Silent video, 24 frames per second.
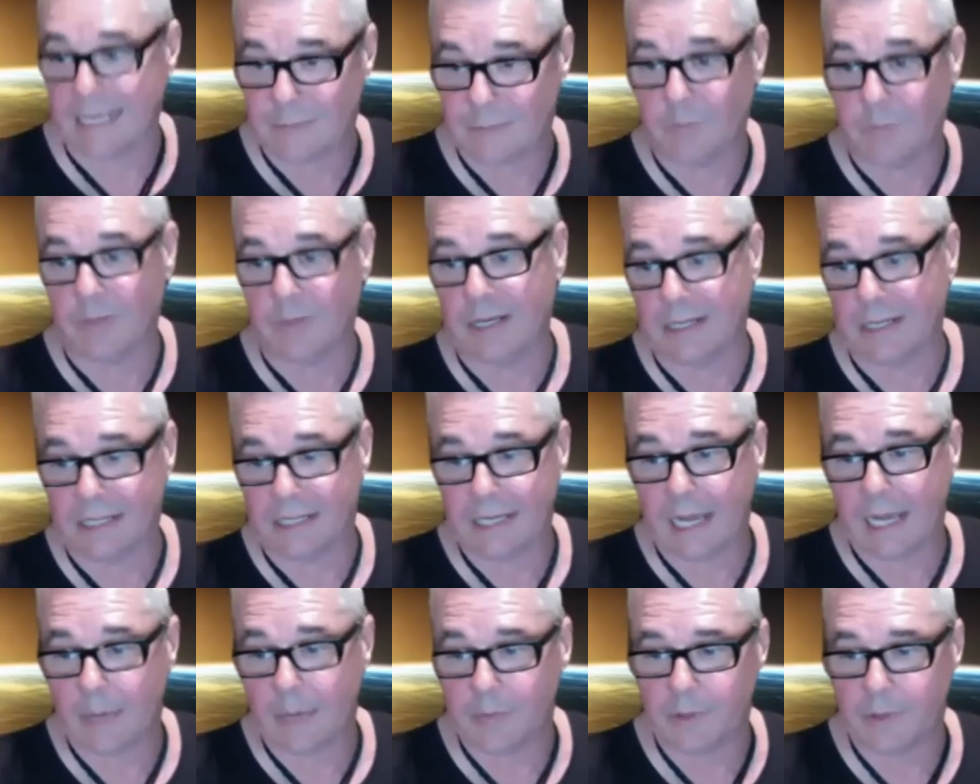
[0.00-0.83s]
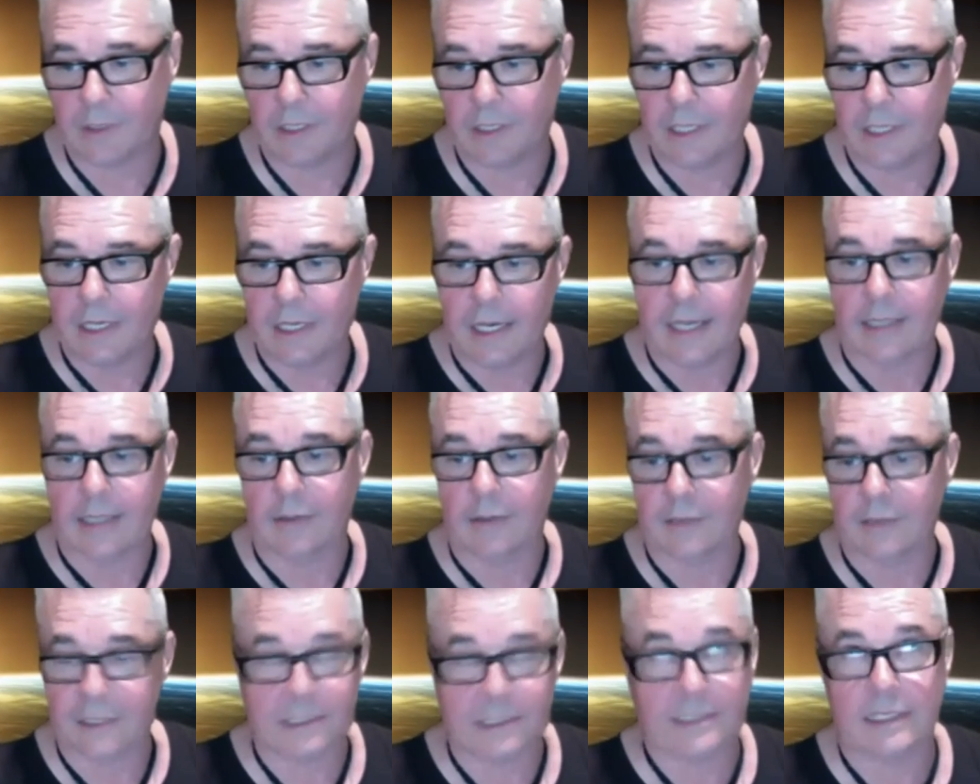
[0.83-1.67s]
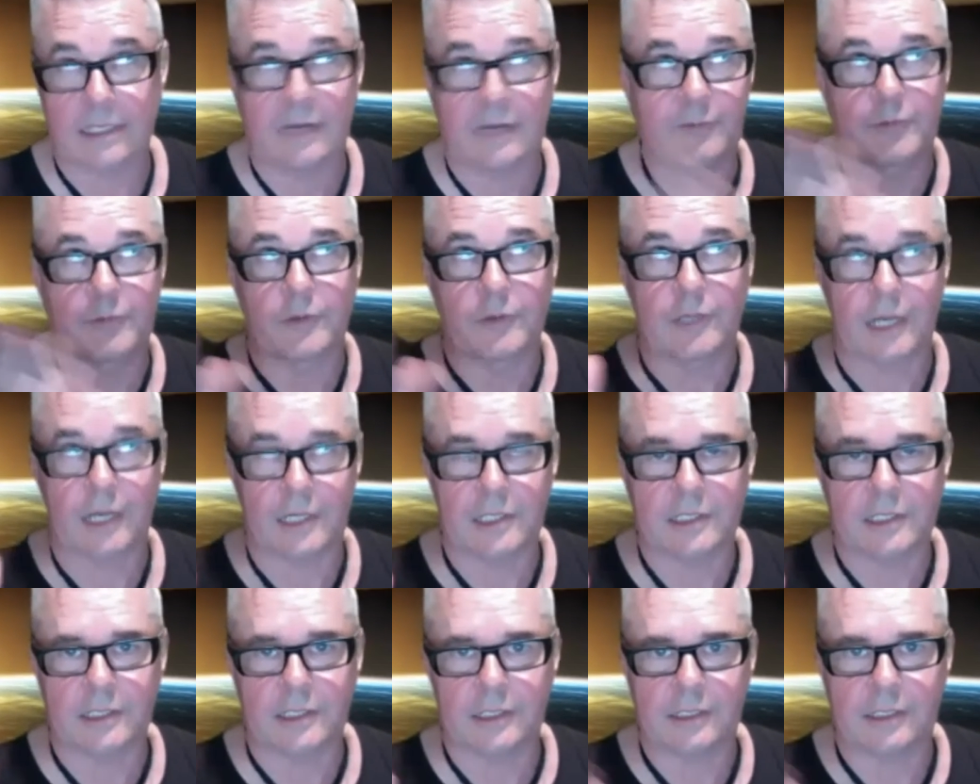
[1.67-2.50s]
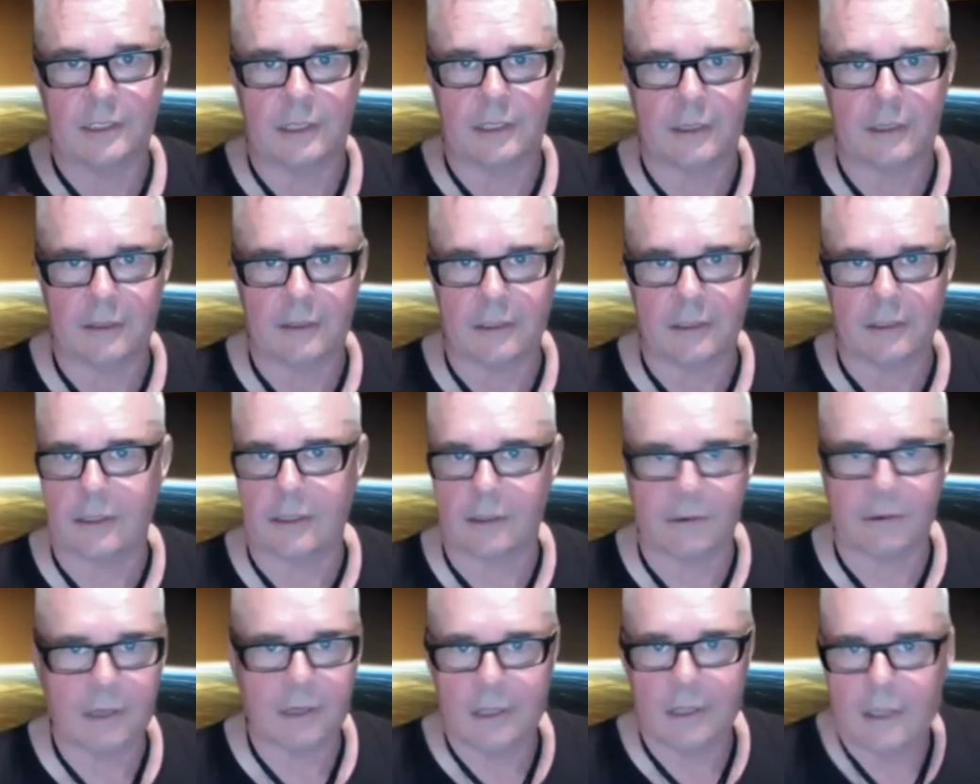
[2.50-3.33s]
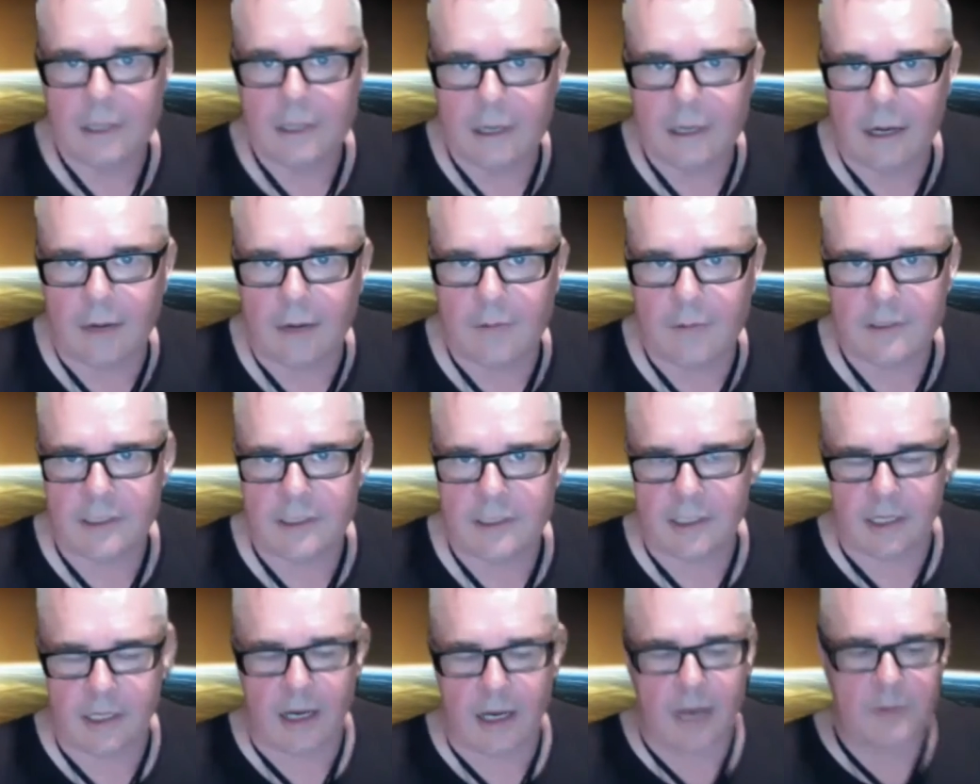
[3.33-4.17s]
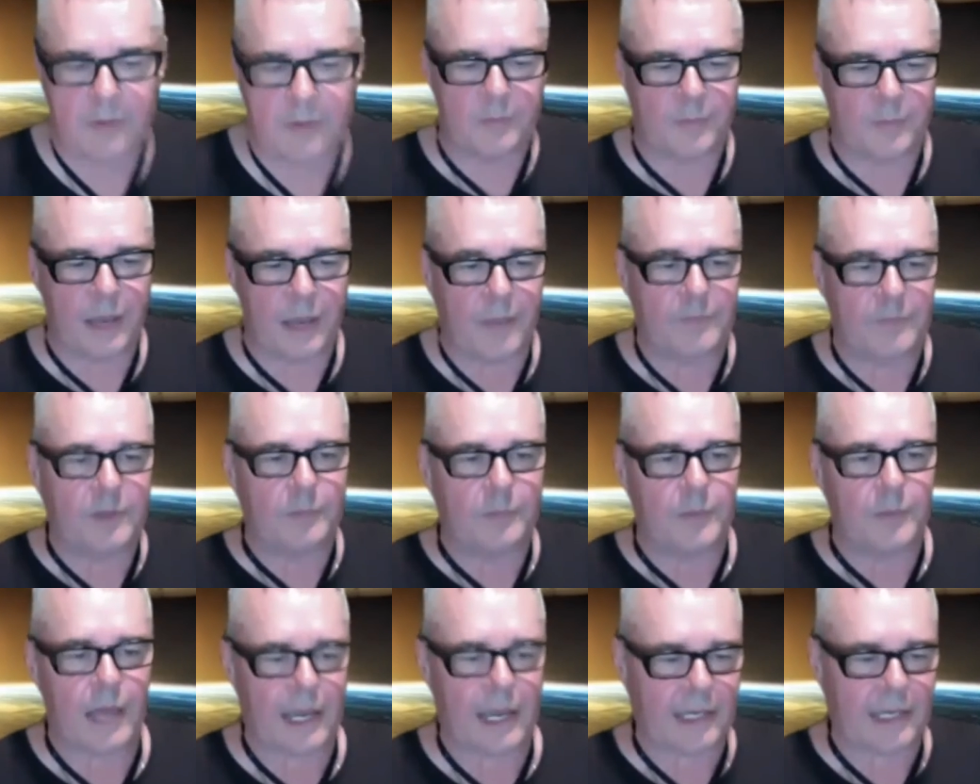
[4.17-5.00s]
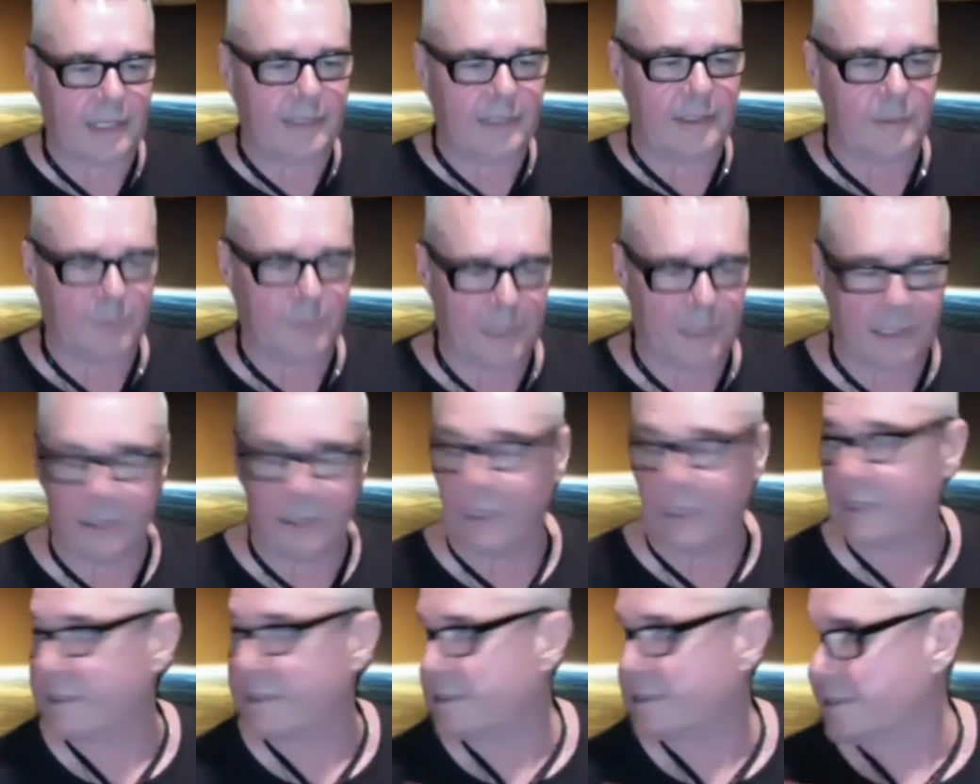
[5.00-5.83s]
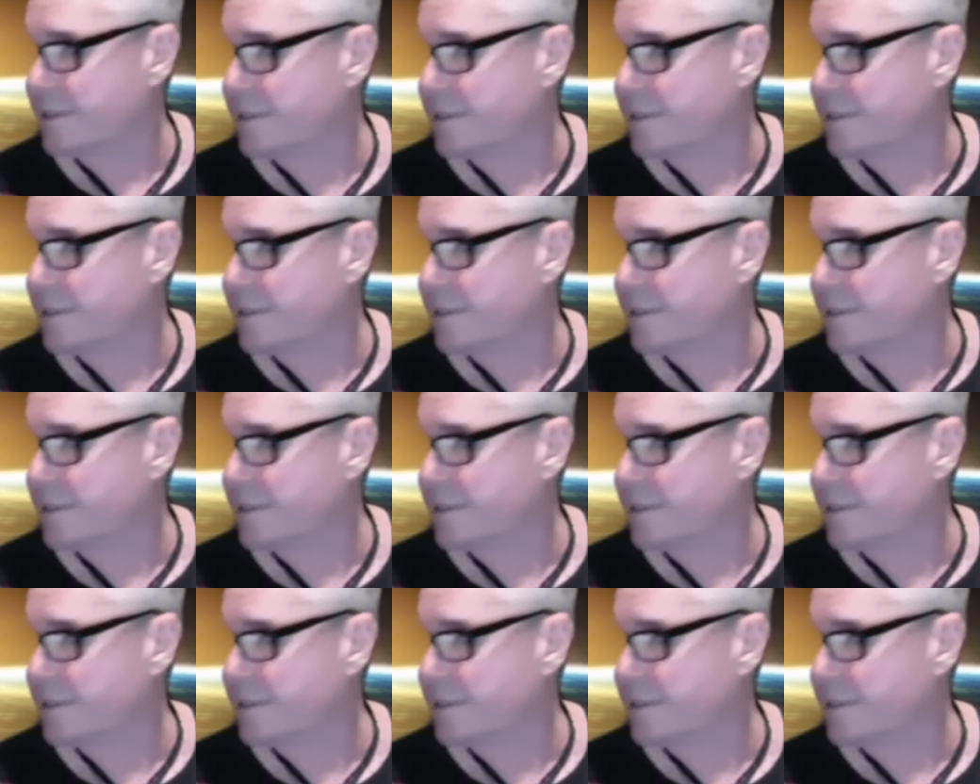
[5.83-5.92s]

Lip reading: made it happen. And I just loved production, and I was the guy up the back, in the middle. I could see the